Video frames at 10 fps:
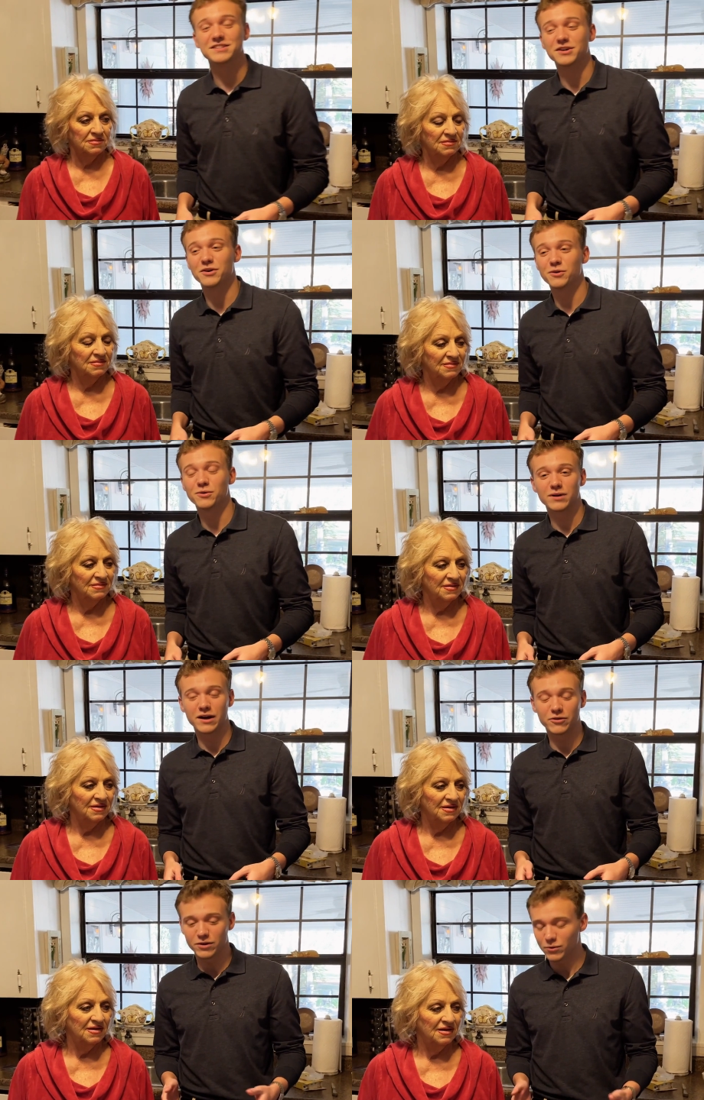Speaker 1: So I
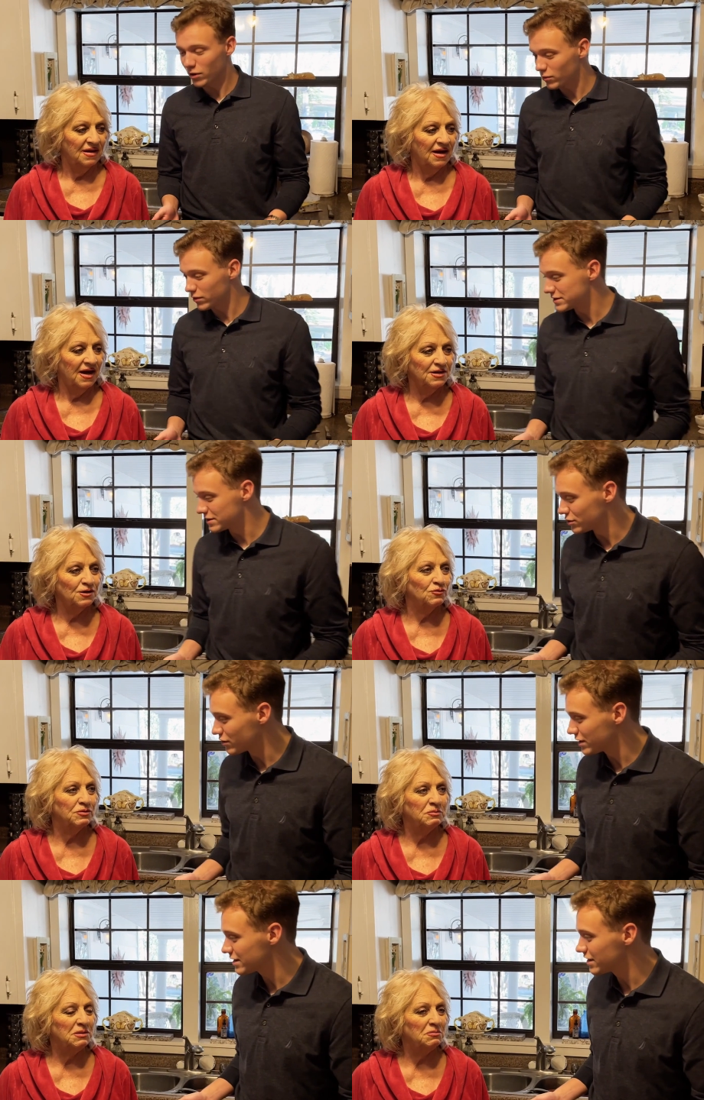don't know what was. You're
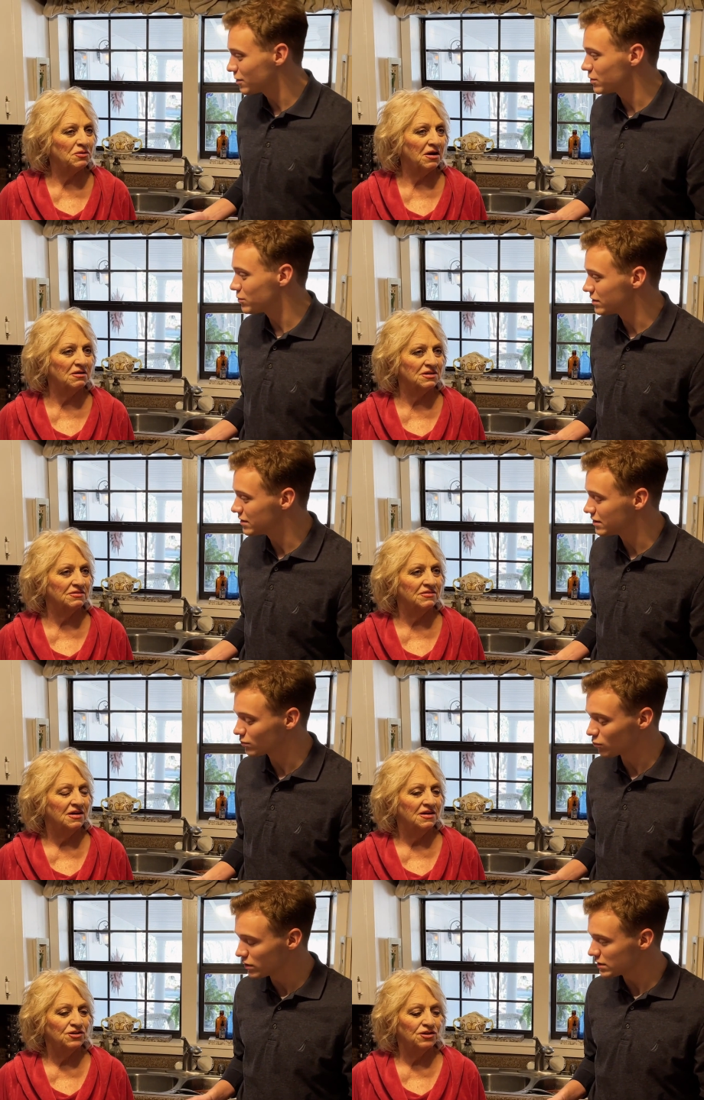gonna have to help me with this.
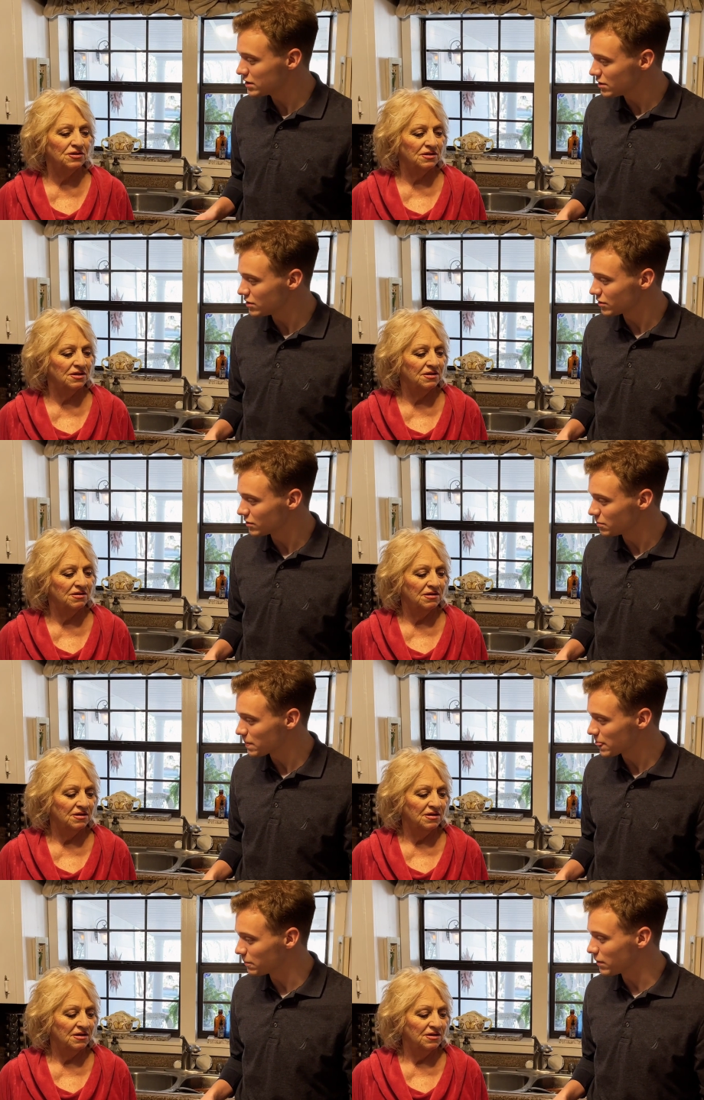One year,
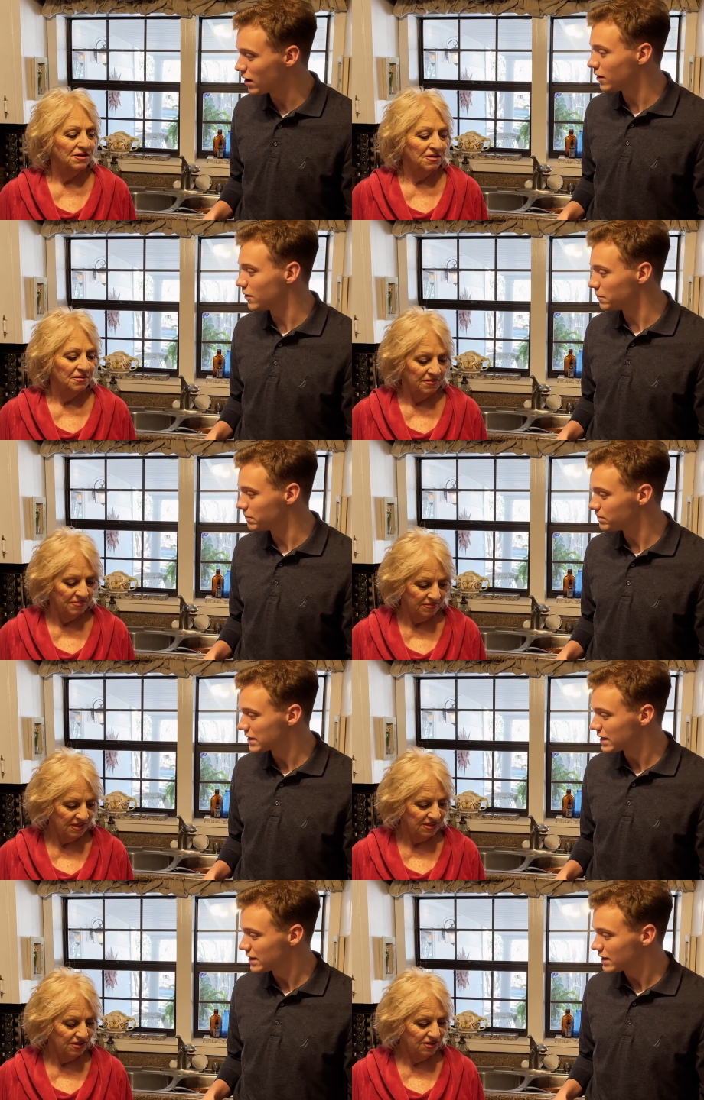mom.
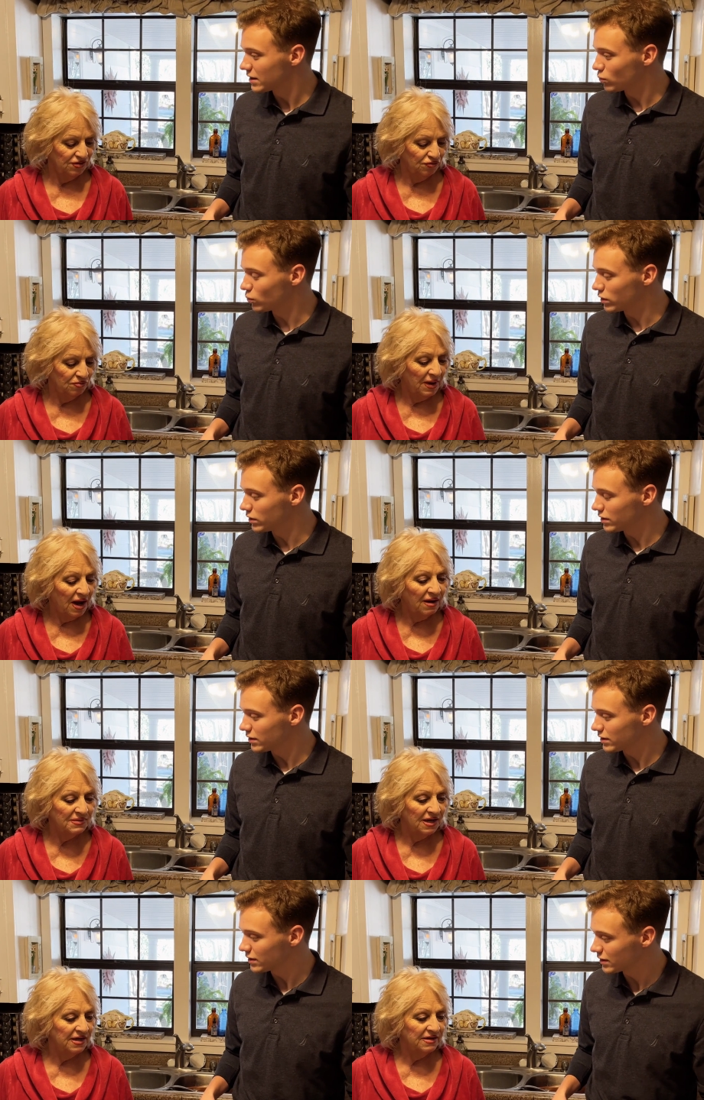
Speaker 2: Your what?
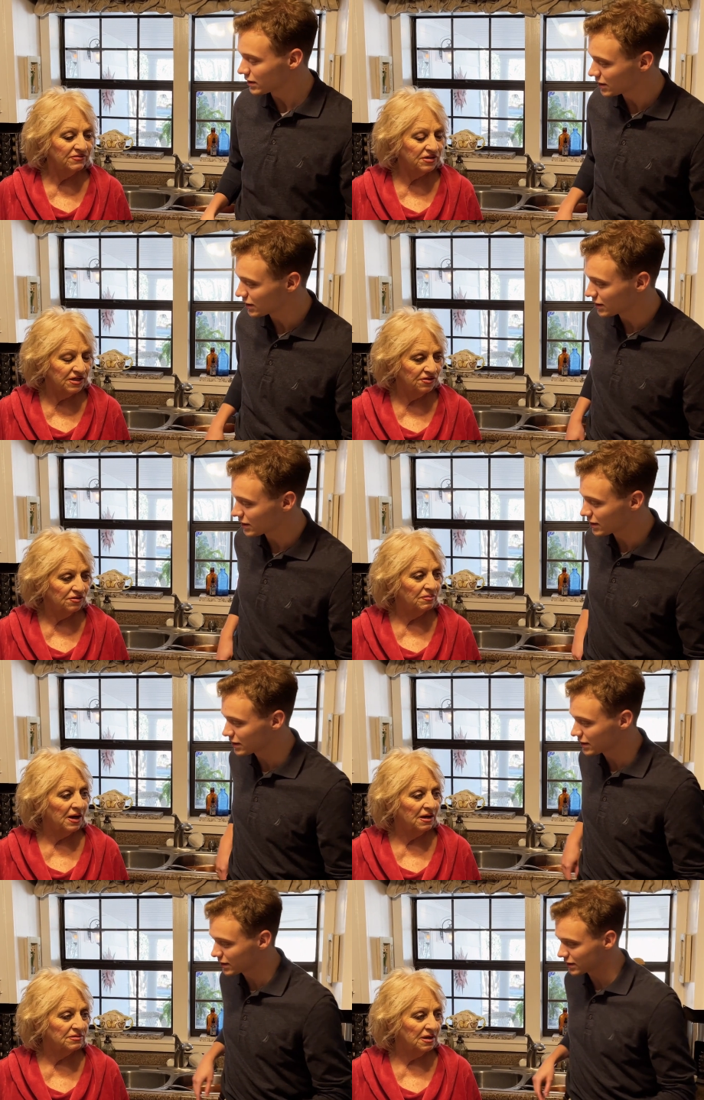mama every year
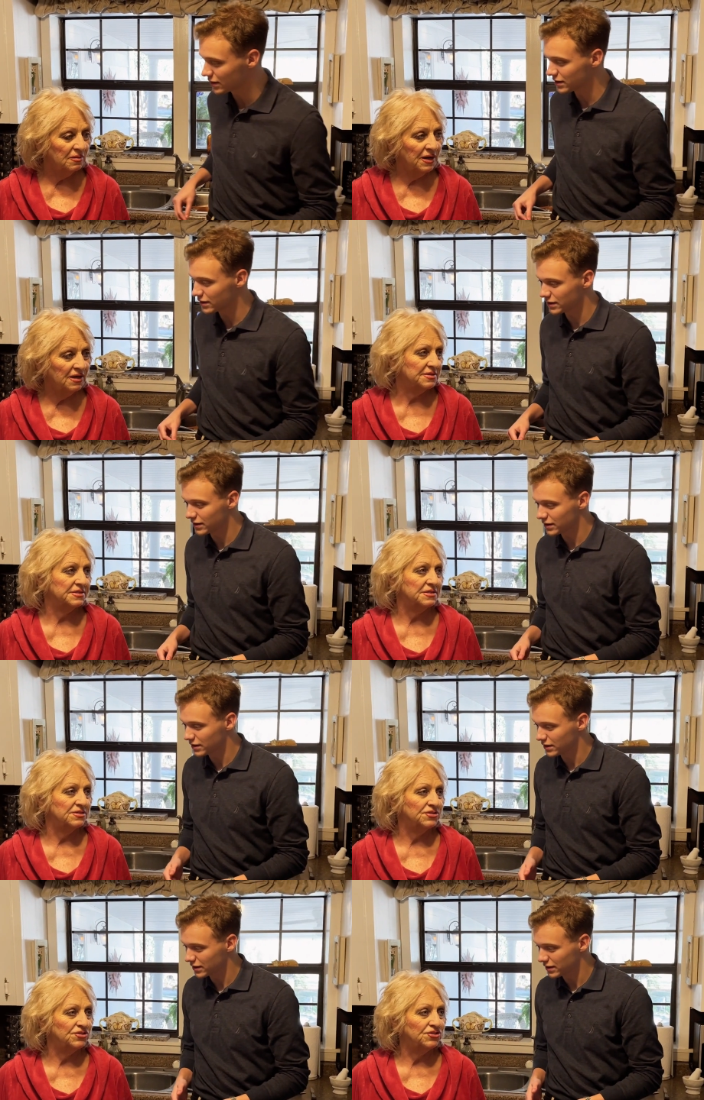bought a box of
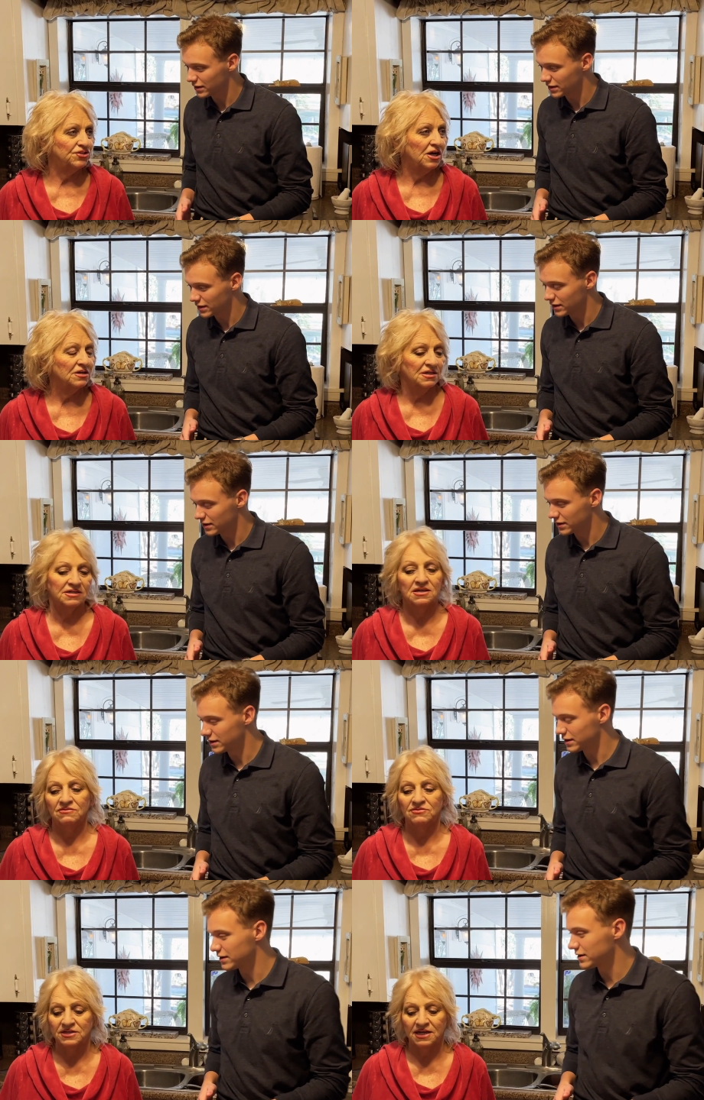chocolate
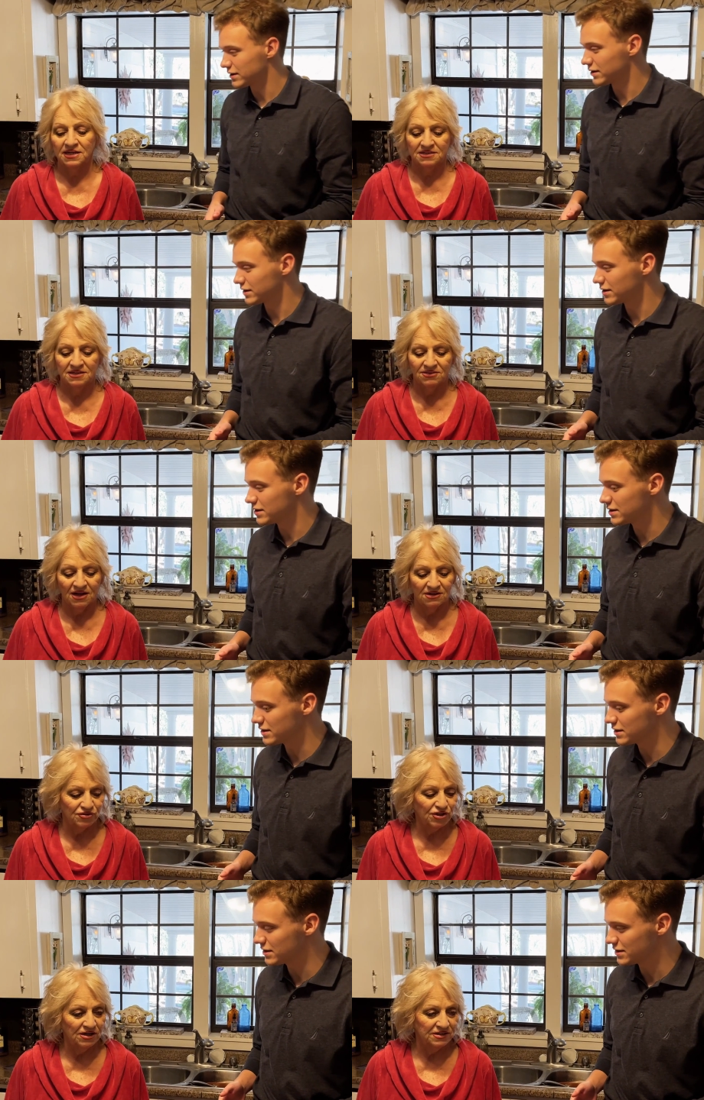covered candy. Thought
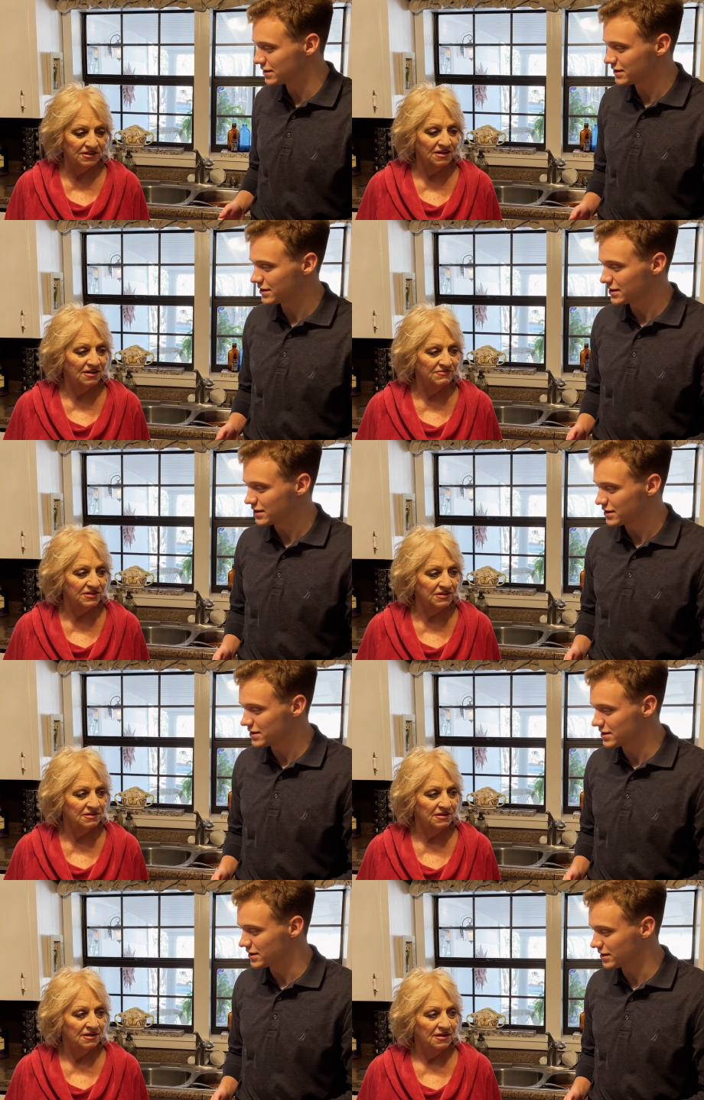Johnny loved it.
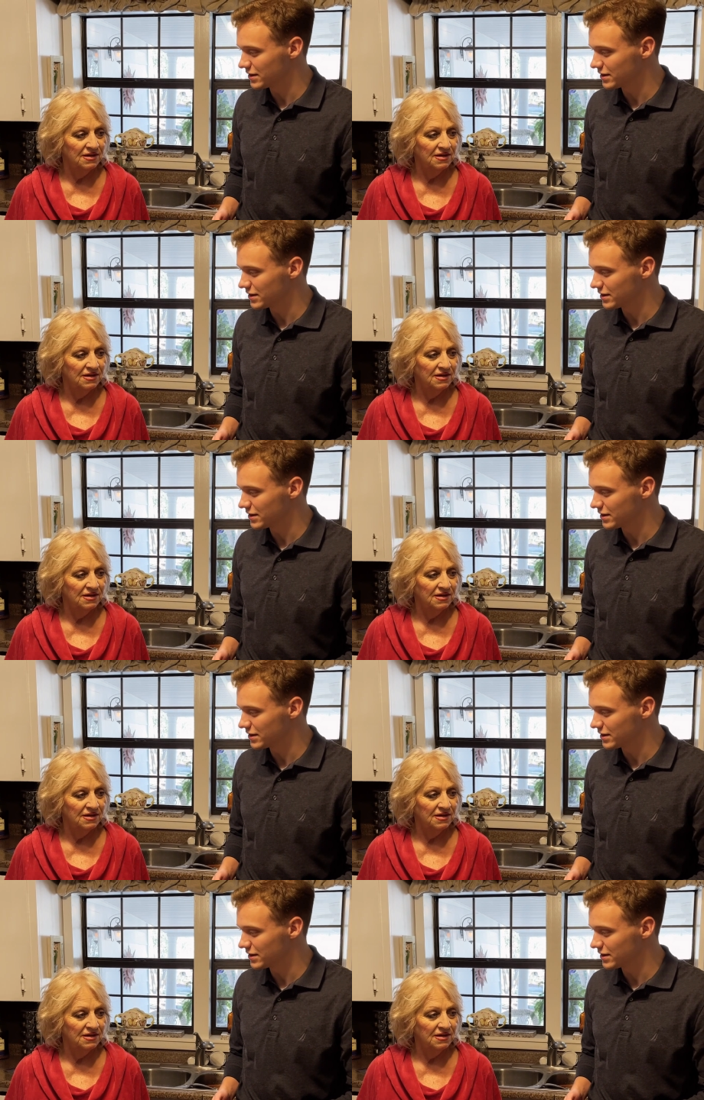Yeah.